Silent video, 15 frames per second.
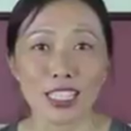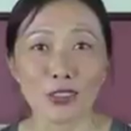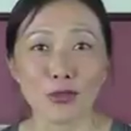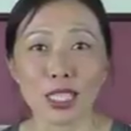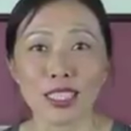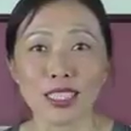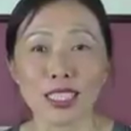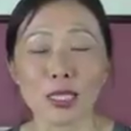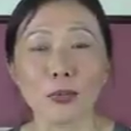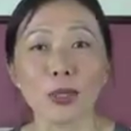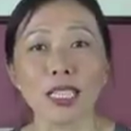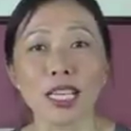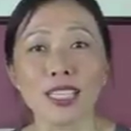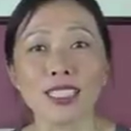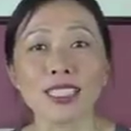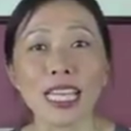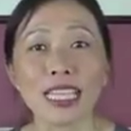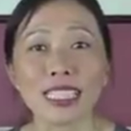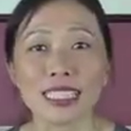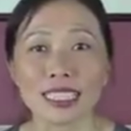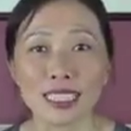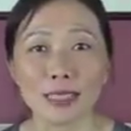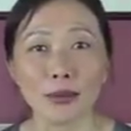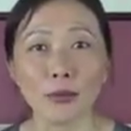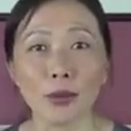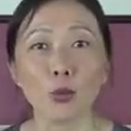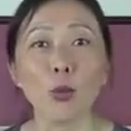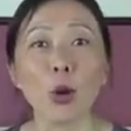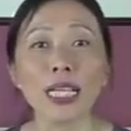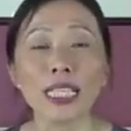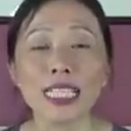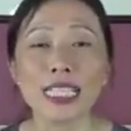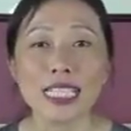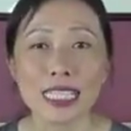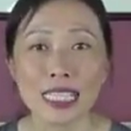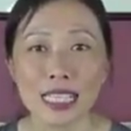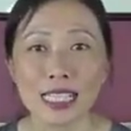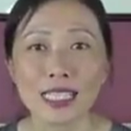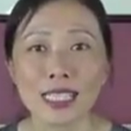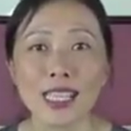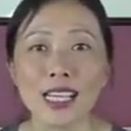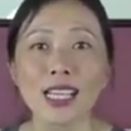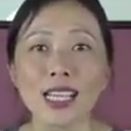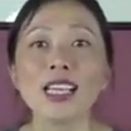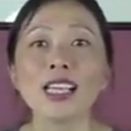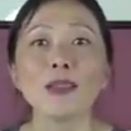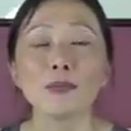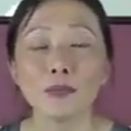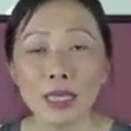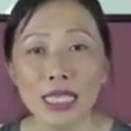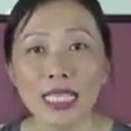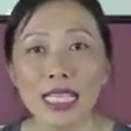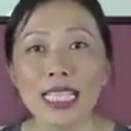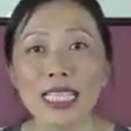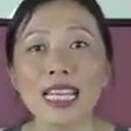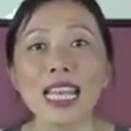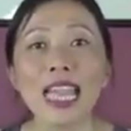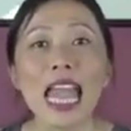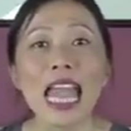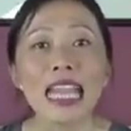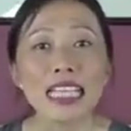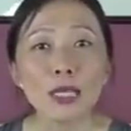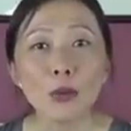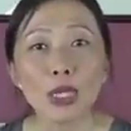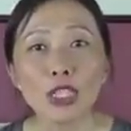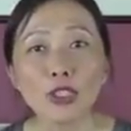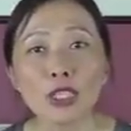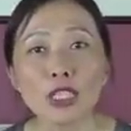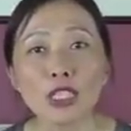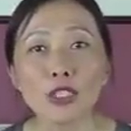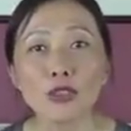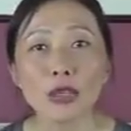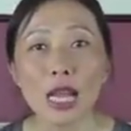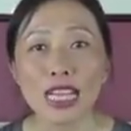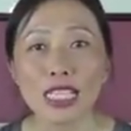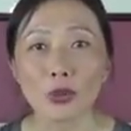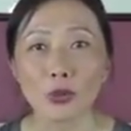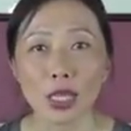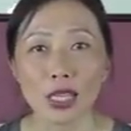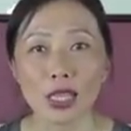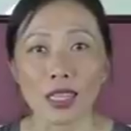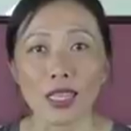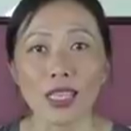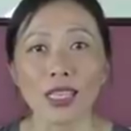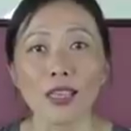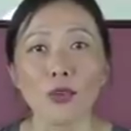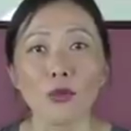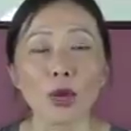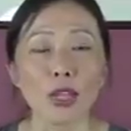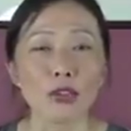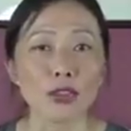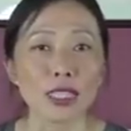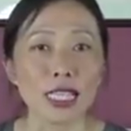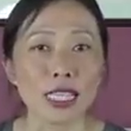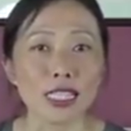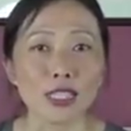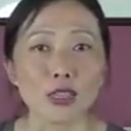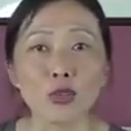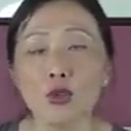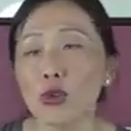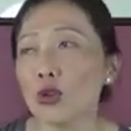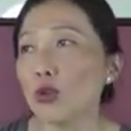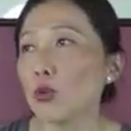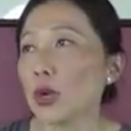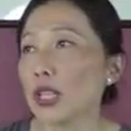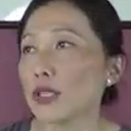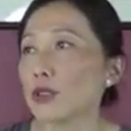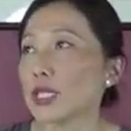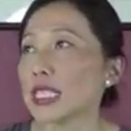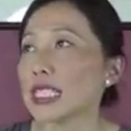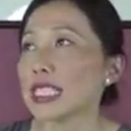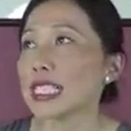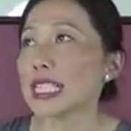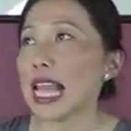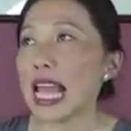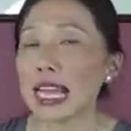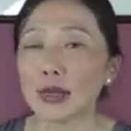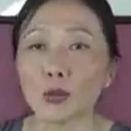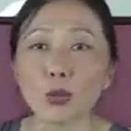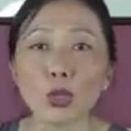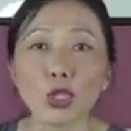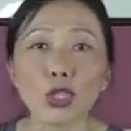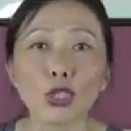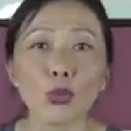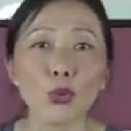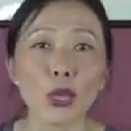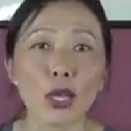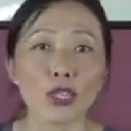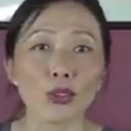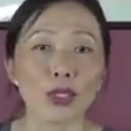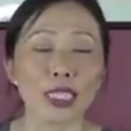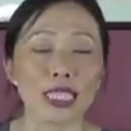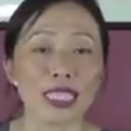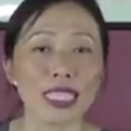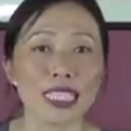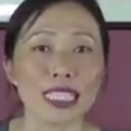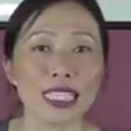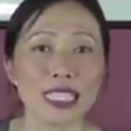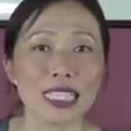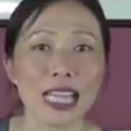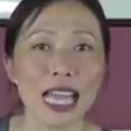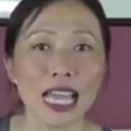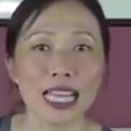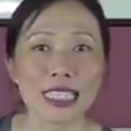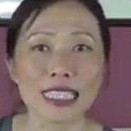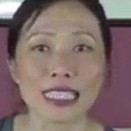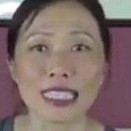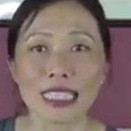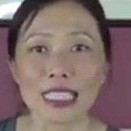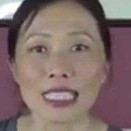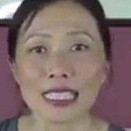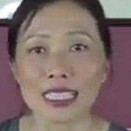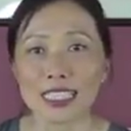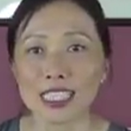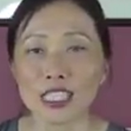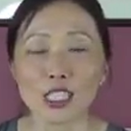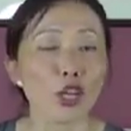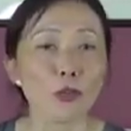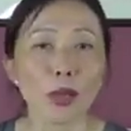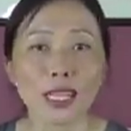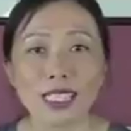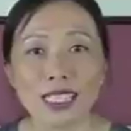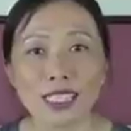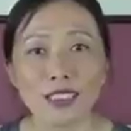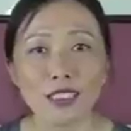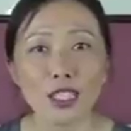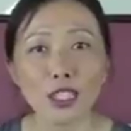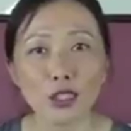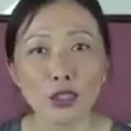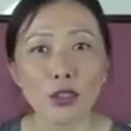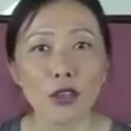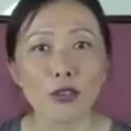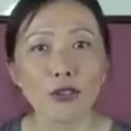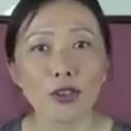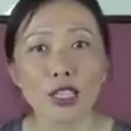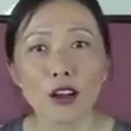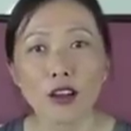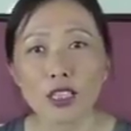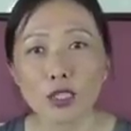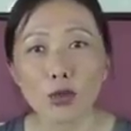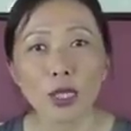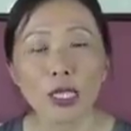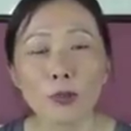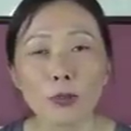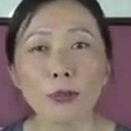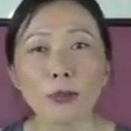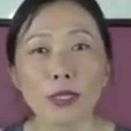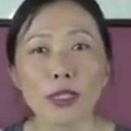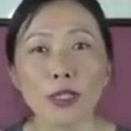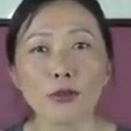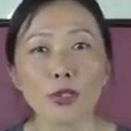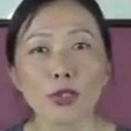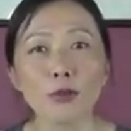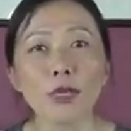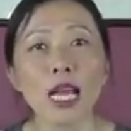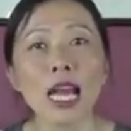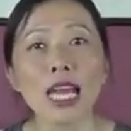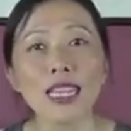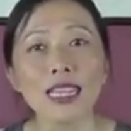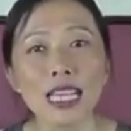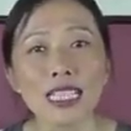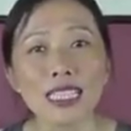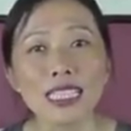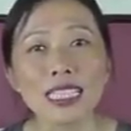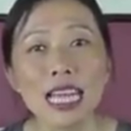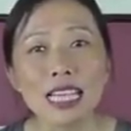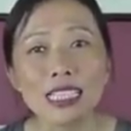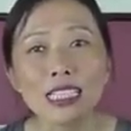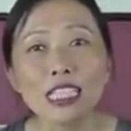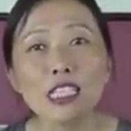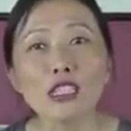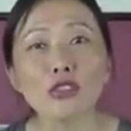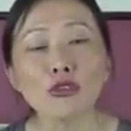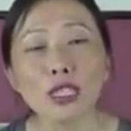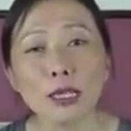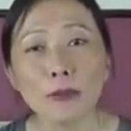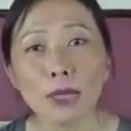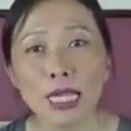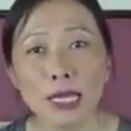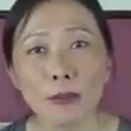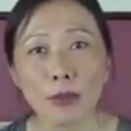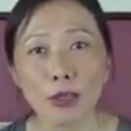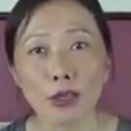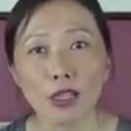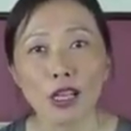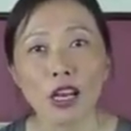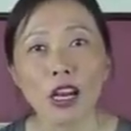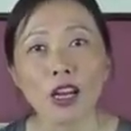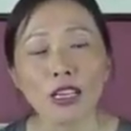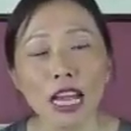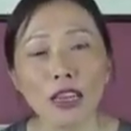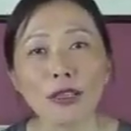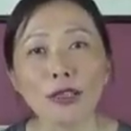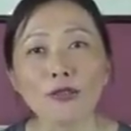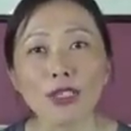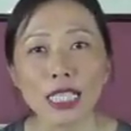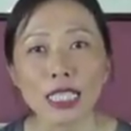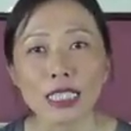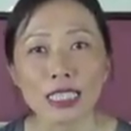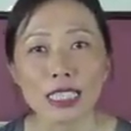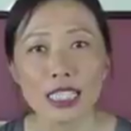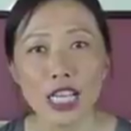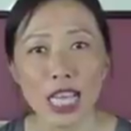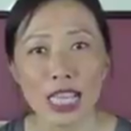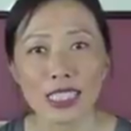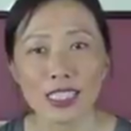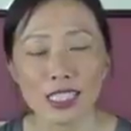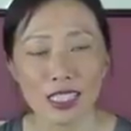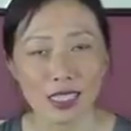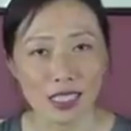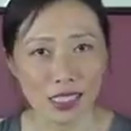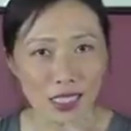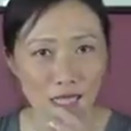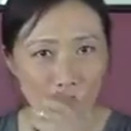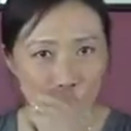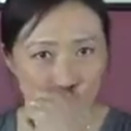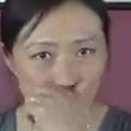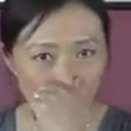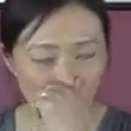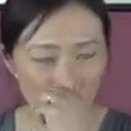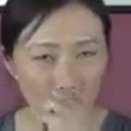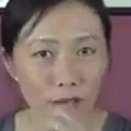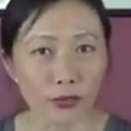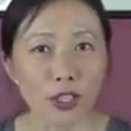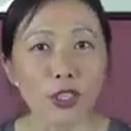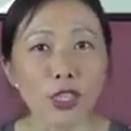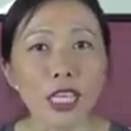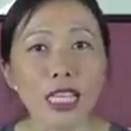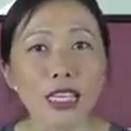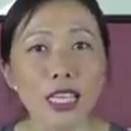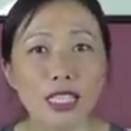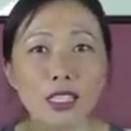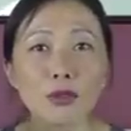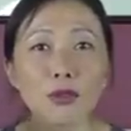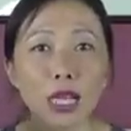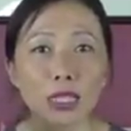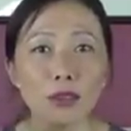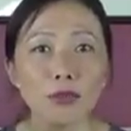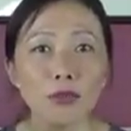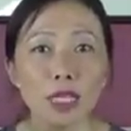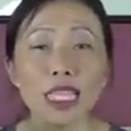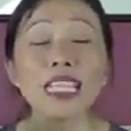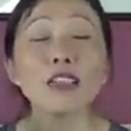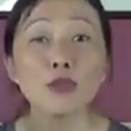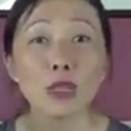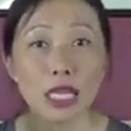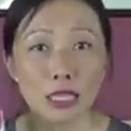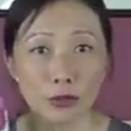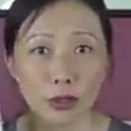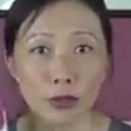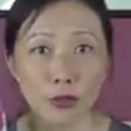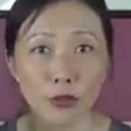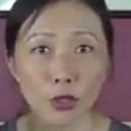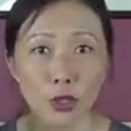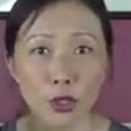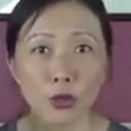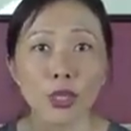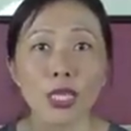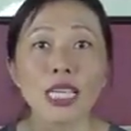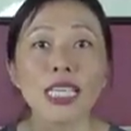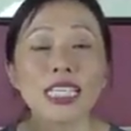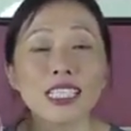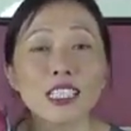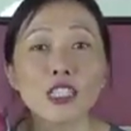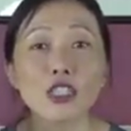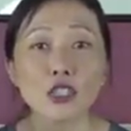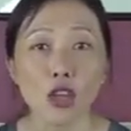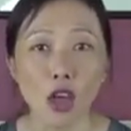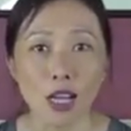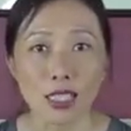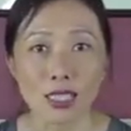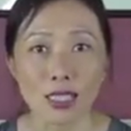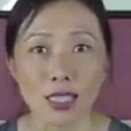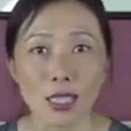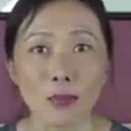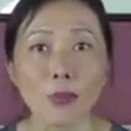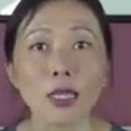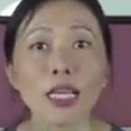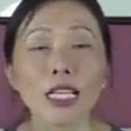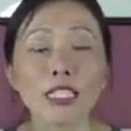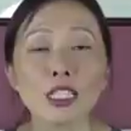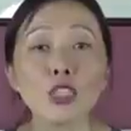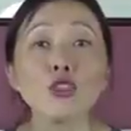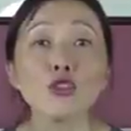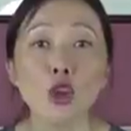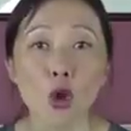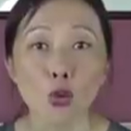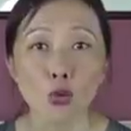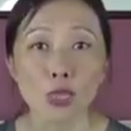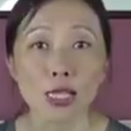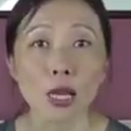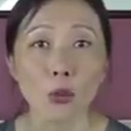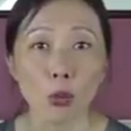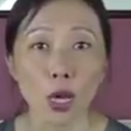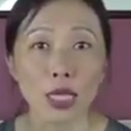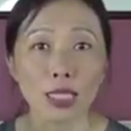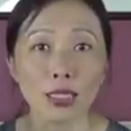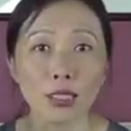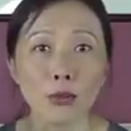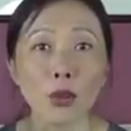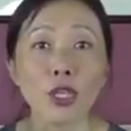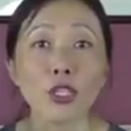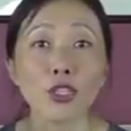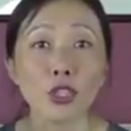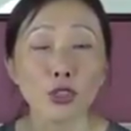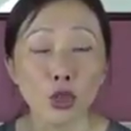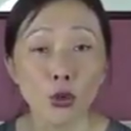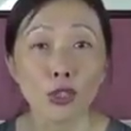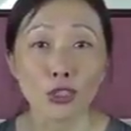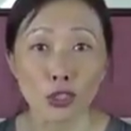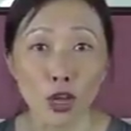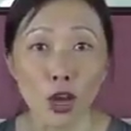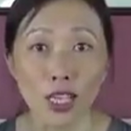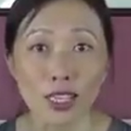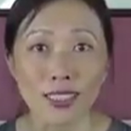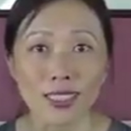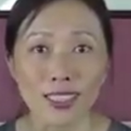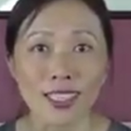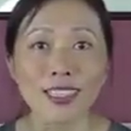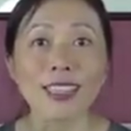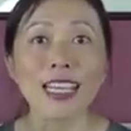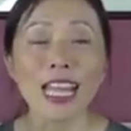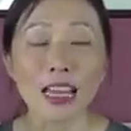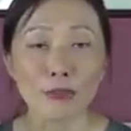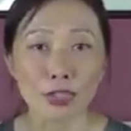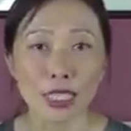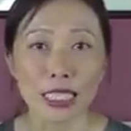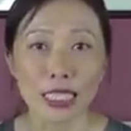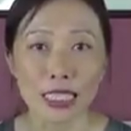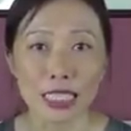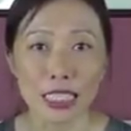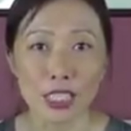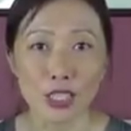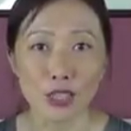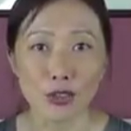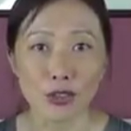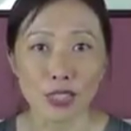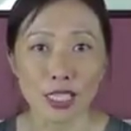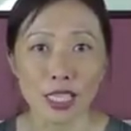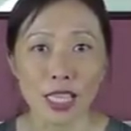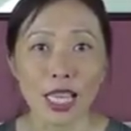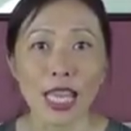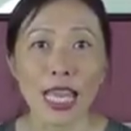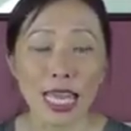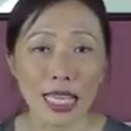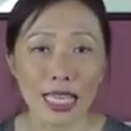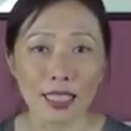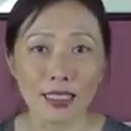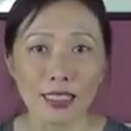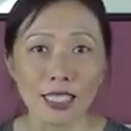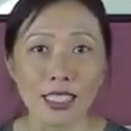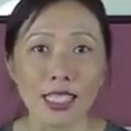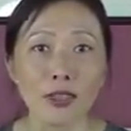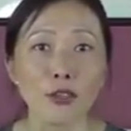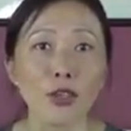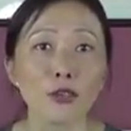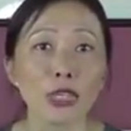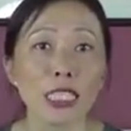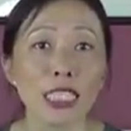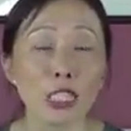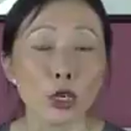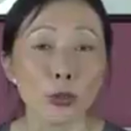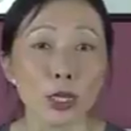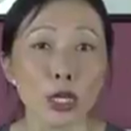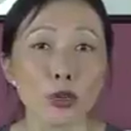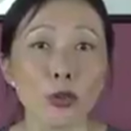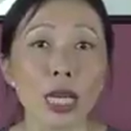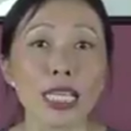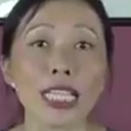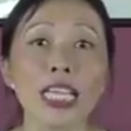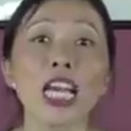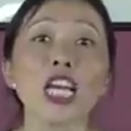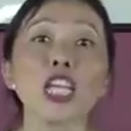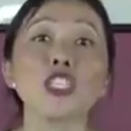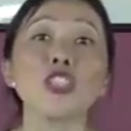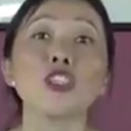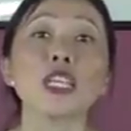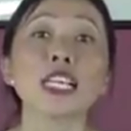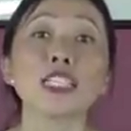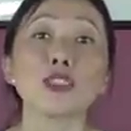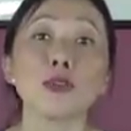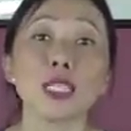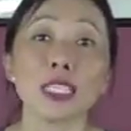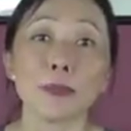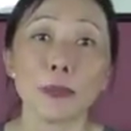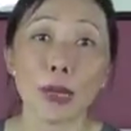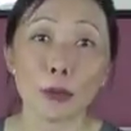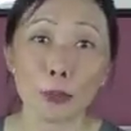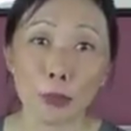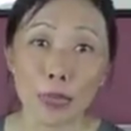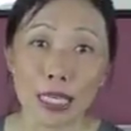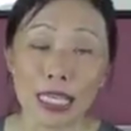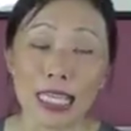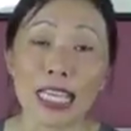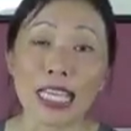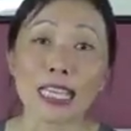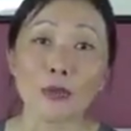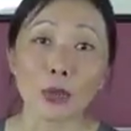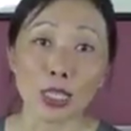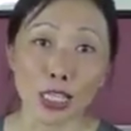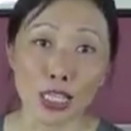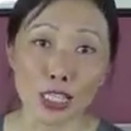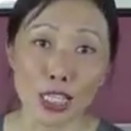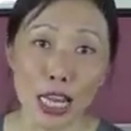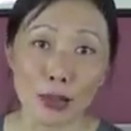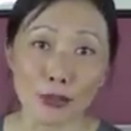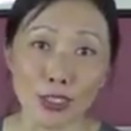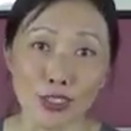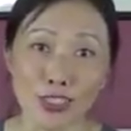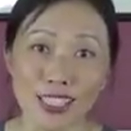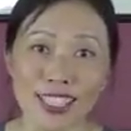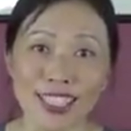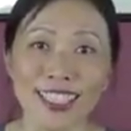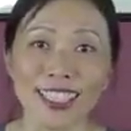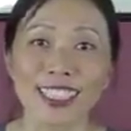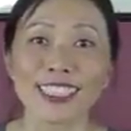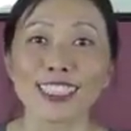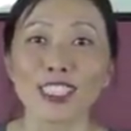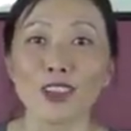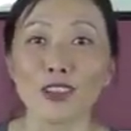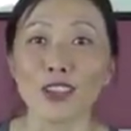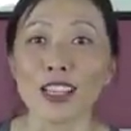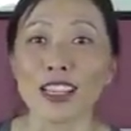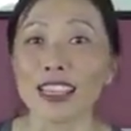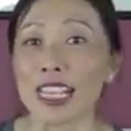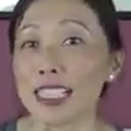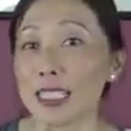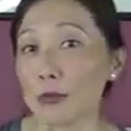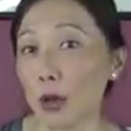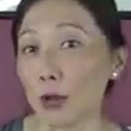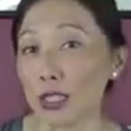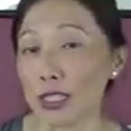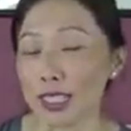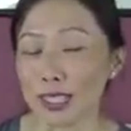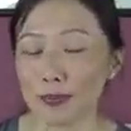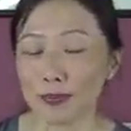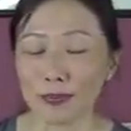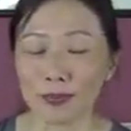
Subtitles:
read this, because likely 1 in 6, meaning anyone you interact with, whether it's at school, whether it's at work, whether it is at Starbucks near you, if there are 20 people in the room, likely at least 3 people are having fertility challenges. So if you think that it's irrelevant for you, it is not, because you know someone, whether you know it or not, that have fertility issues. And if you already know me already, you get to read about me in one of the chapters. So that's a bonus.